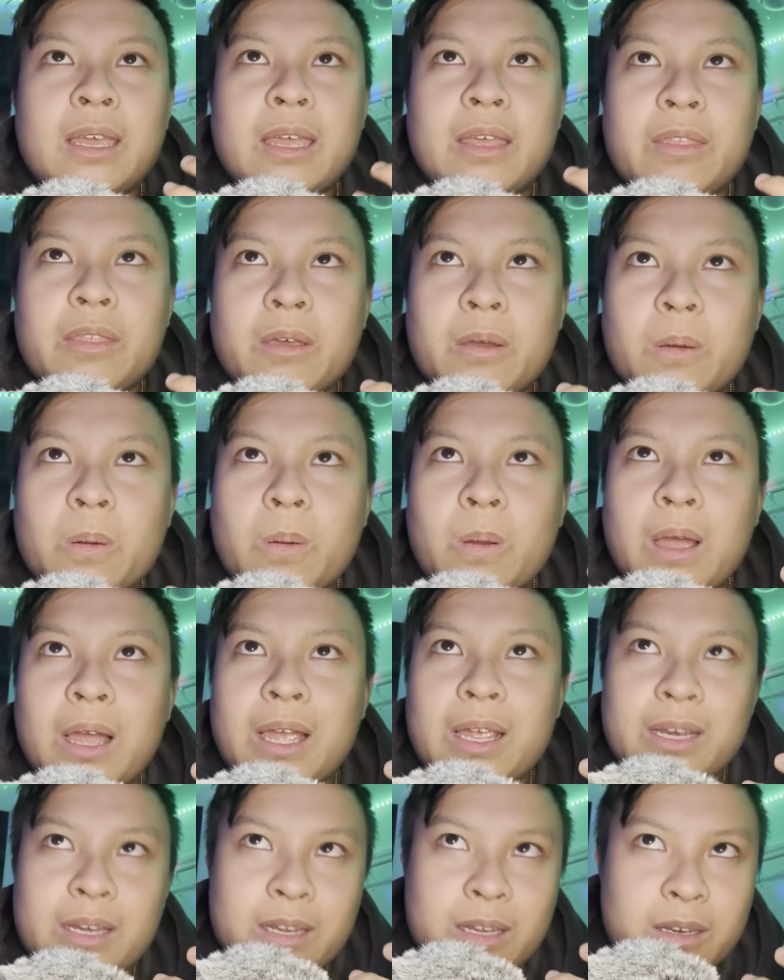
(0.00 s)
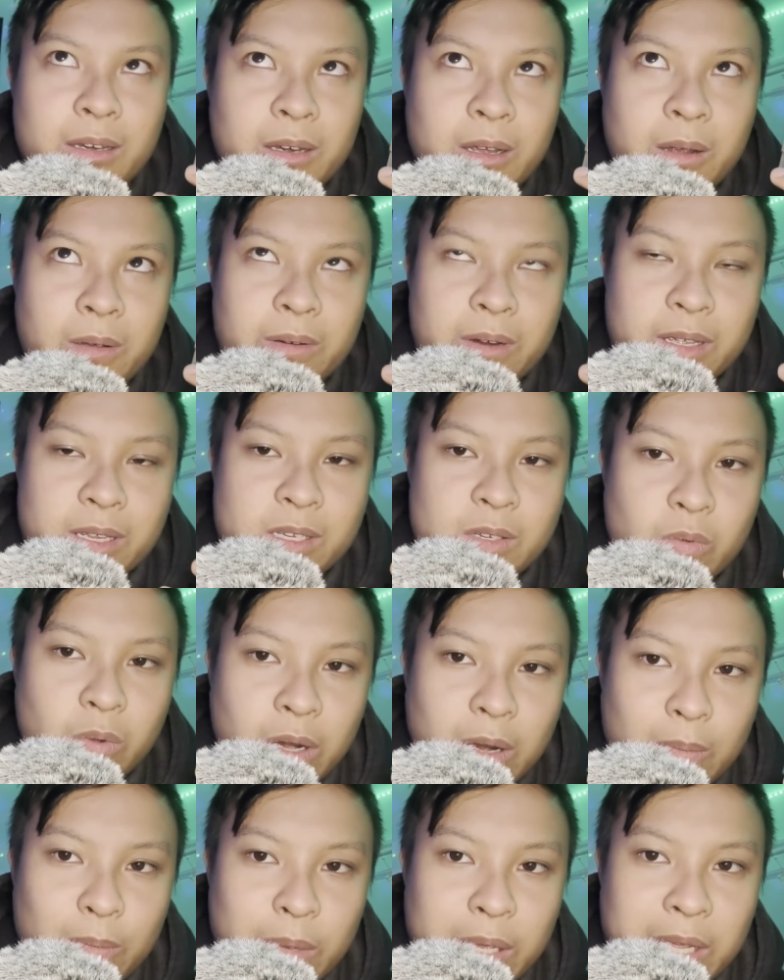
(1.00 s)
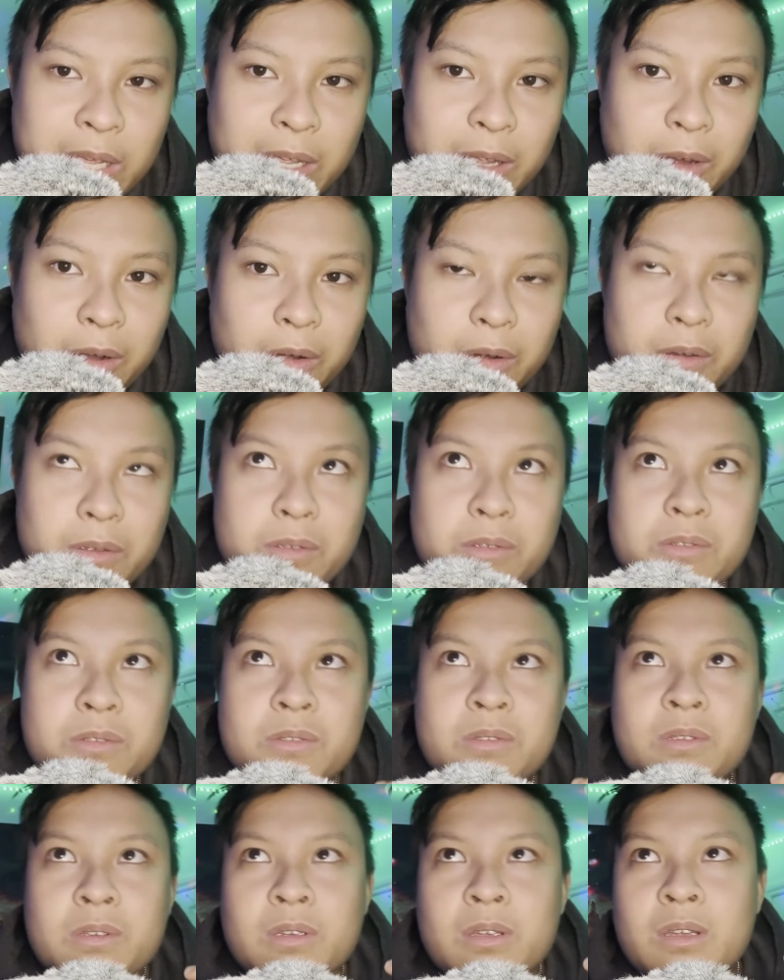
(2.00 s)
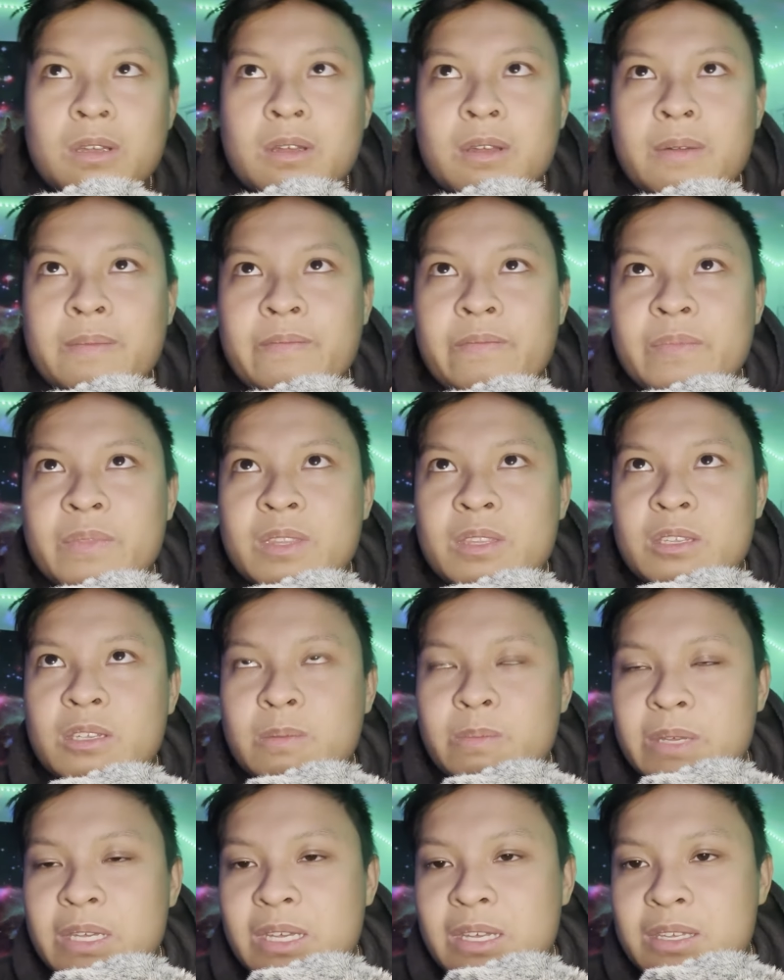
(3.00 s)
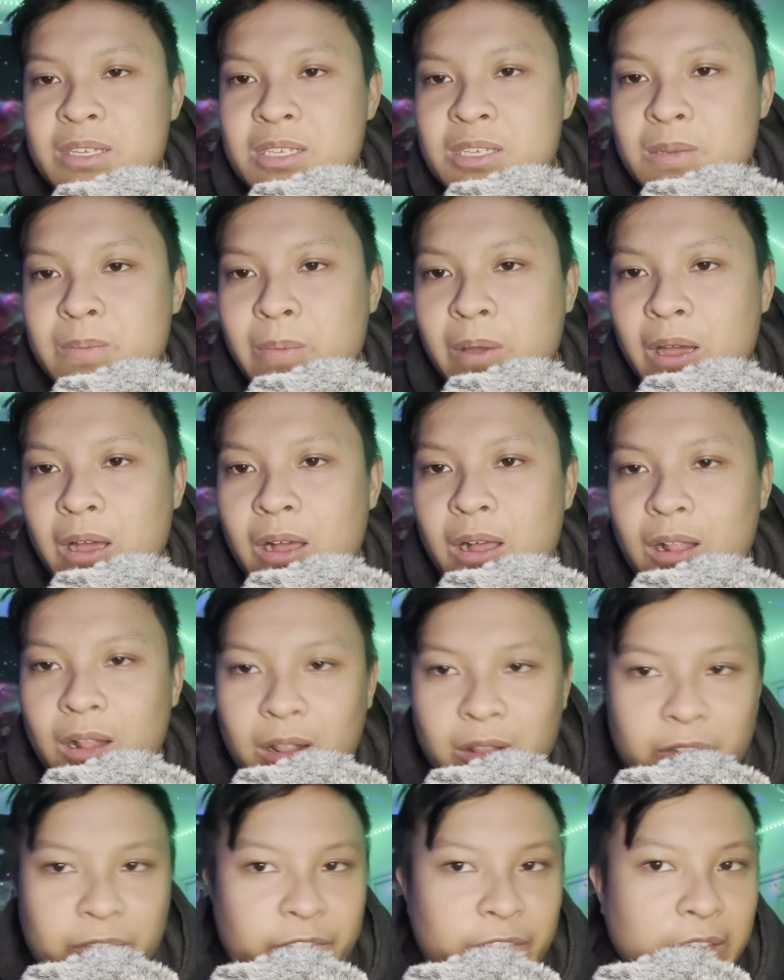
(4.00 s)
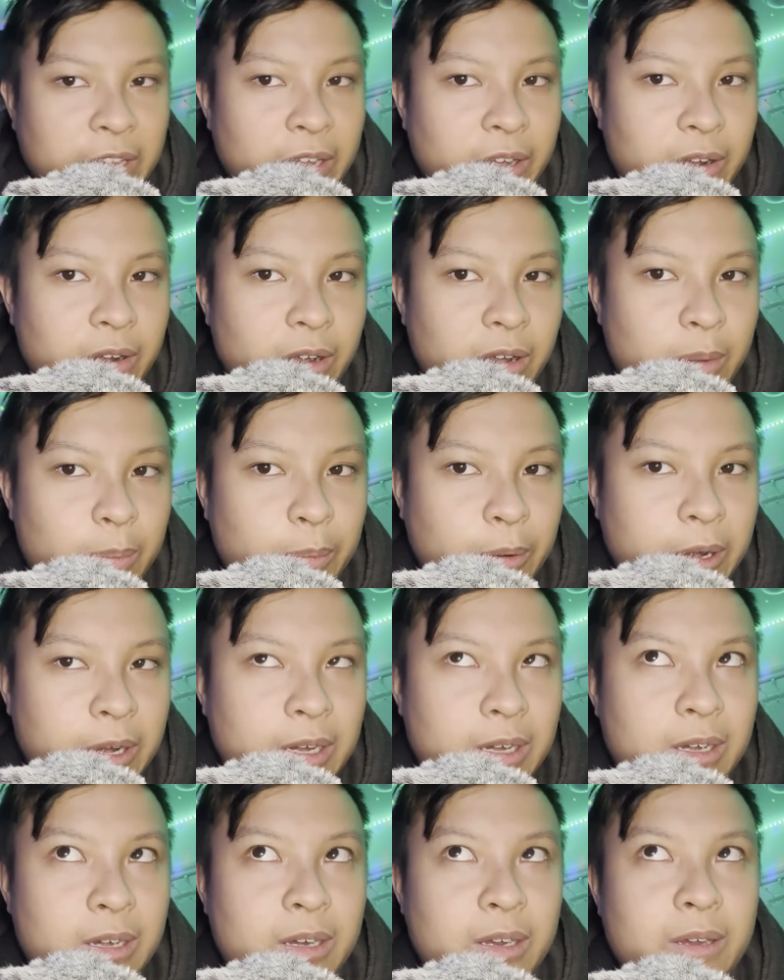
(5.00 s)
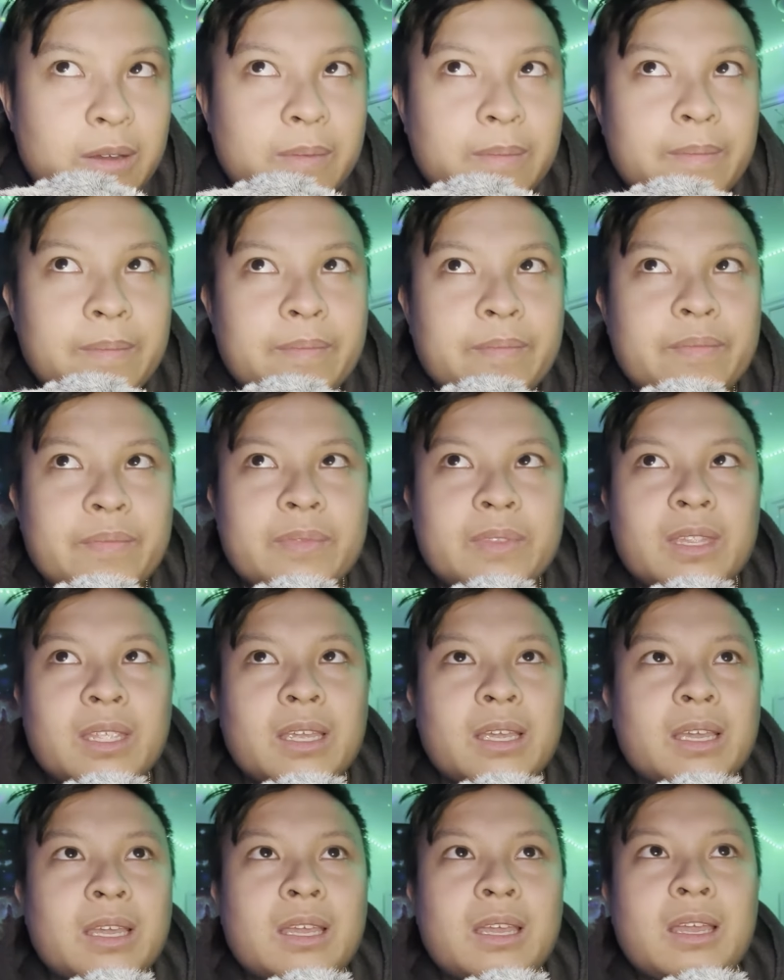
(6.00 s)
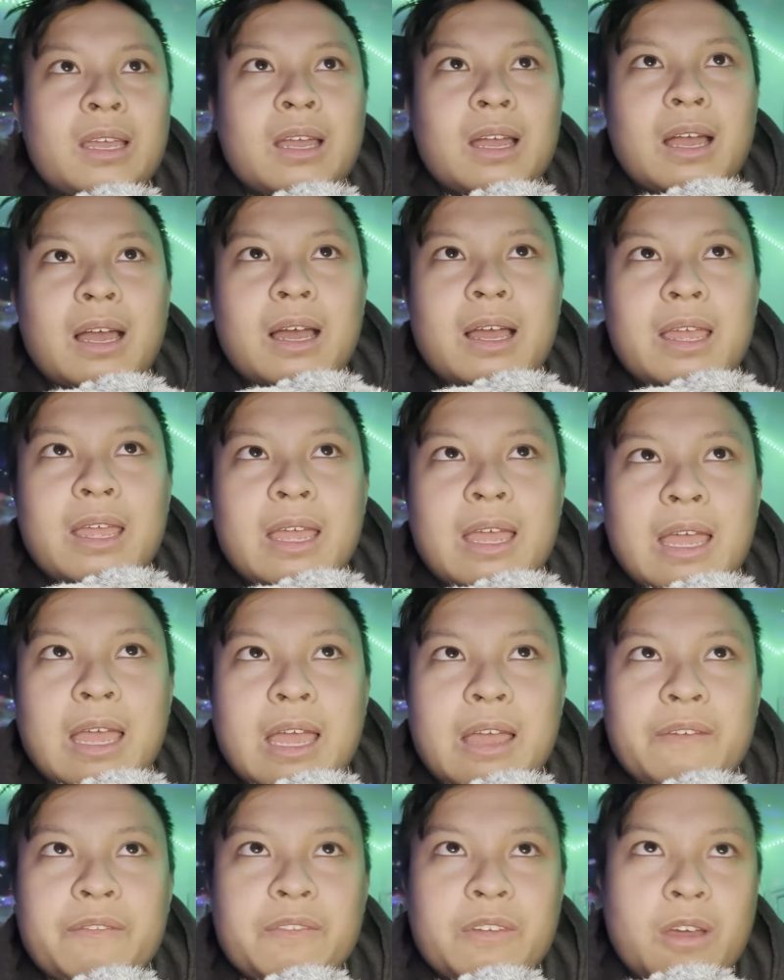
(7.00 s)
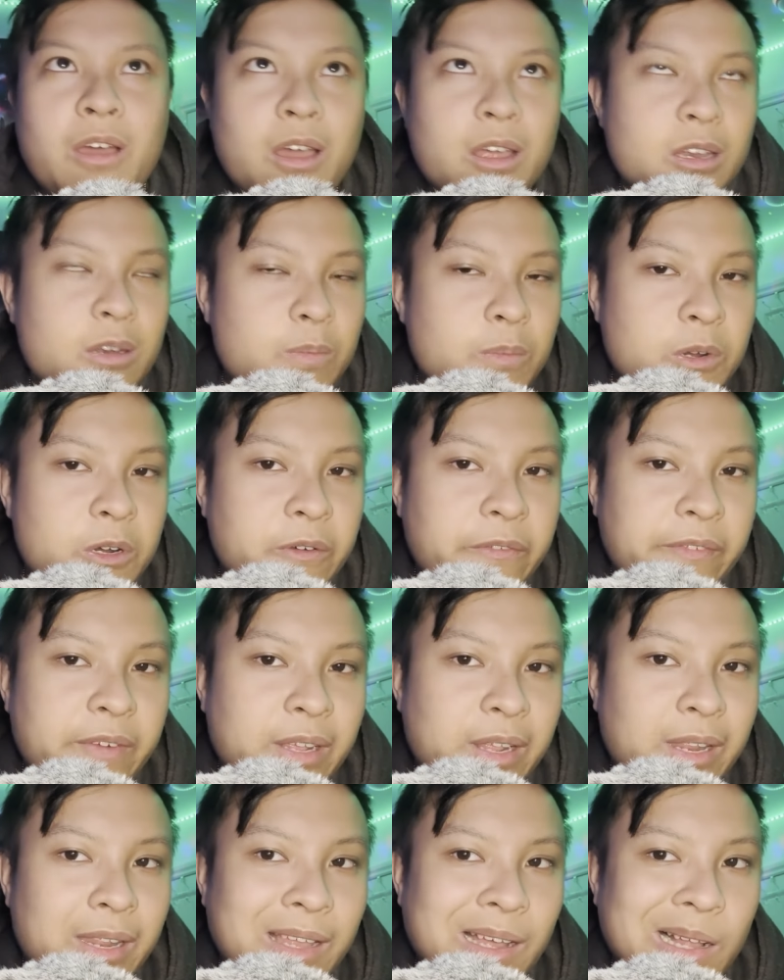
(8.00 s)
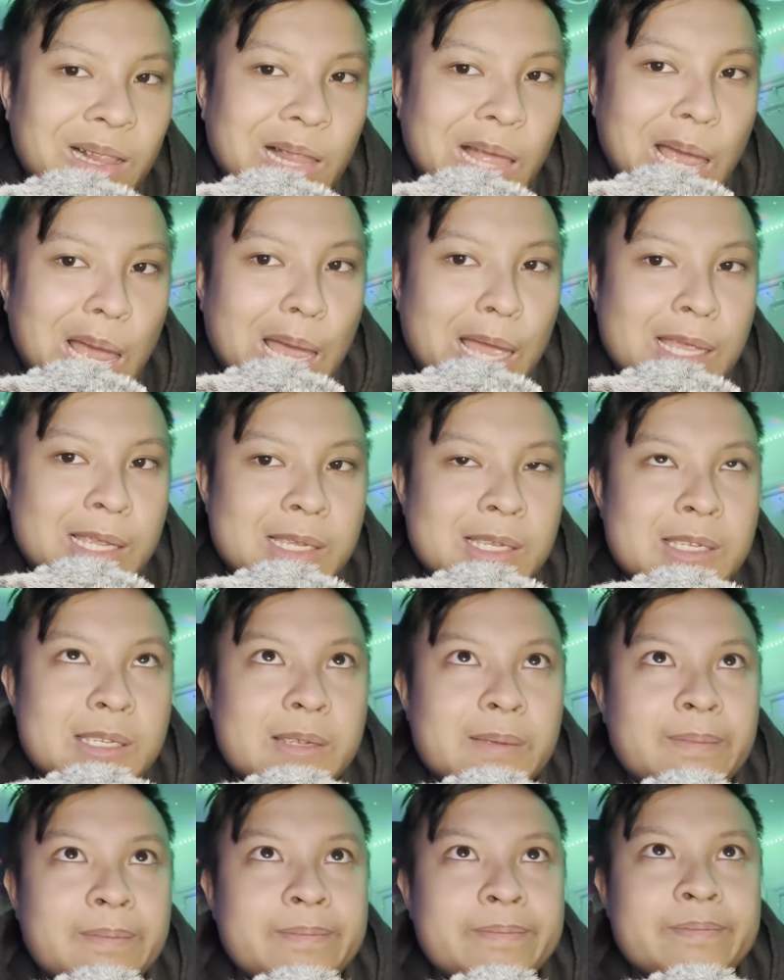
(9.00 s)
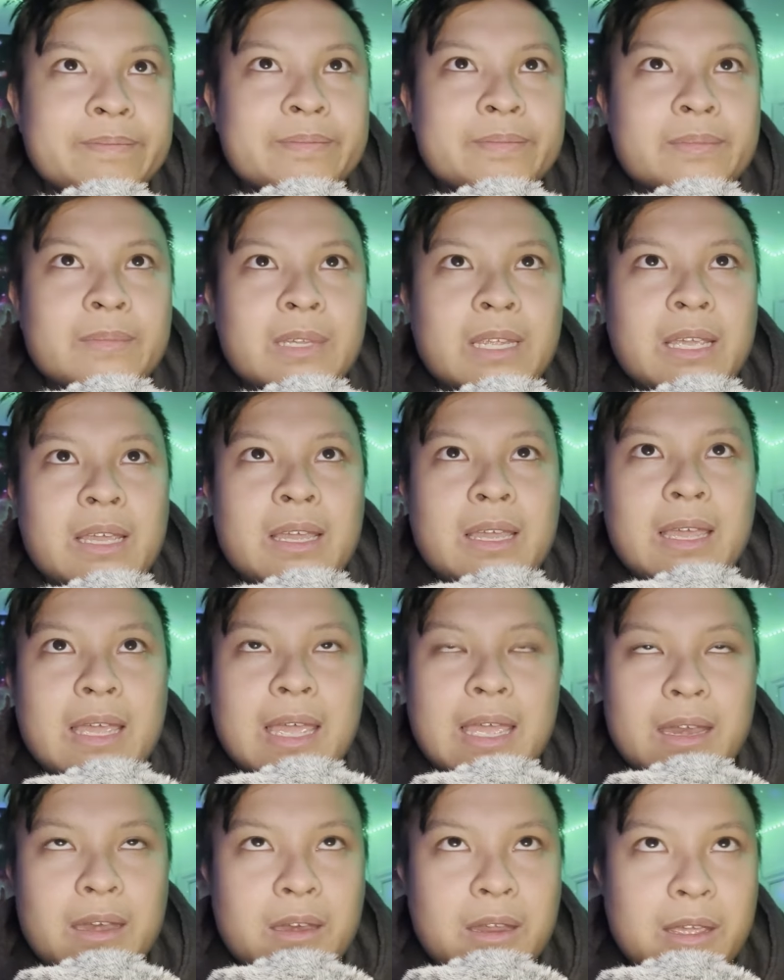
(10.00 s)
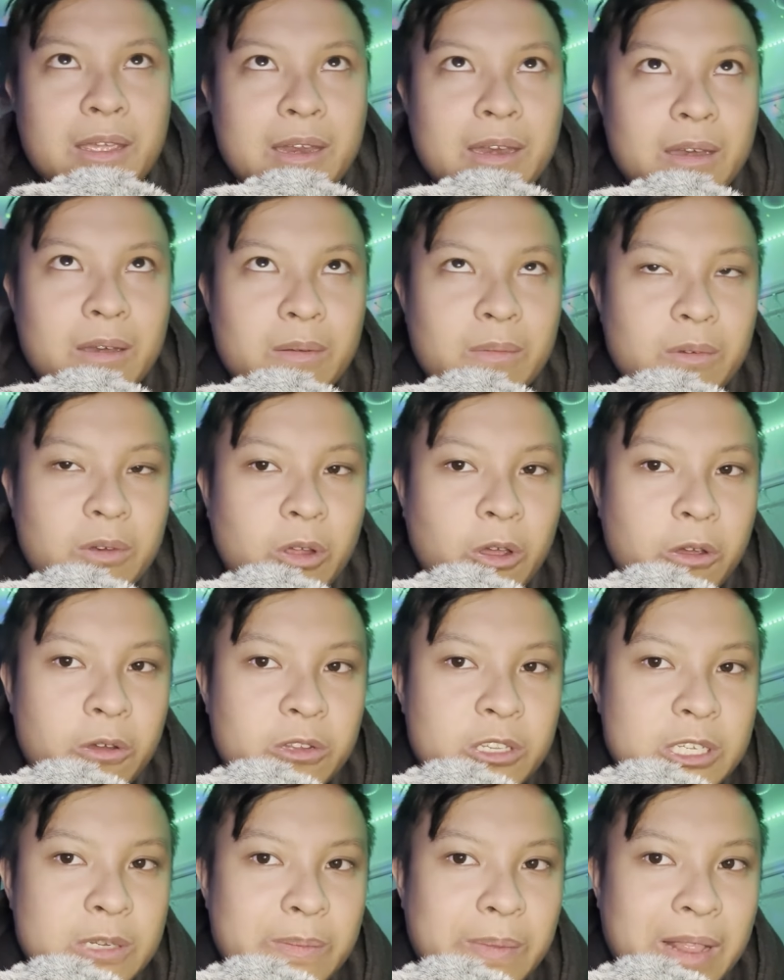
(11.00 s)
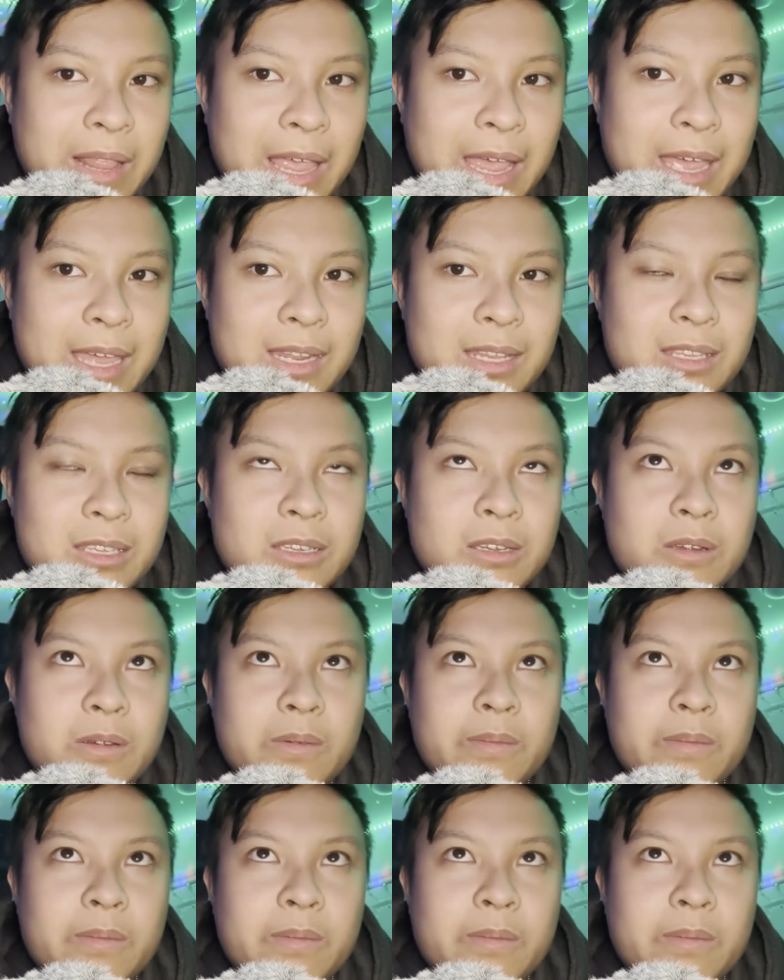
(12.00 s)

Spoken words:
though I did notice what appears to be a small fingerprint. I have not moved the glass, and don't plan to.